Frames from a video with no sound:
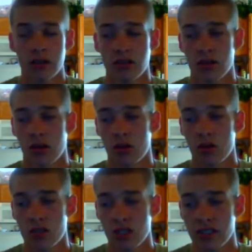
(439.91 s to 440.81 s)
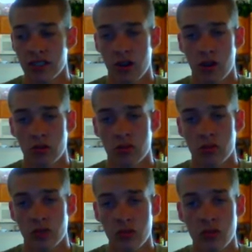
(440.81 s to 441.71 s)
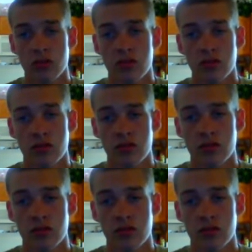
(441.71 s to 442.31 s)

So just, you know, use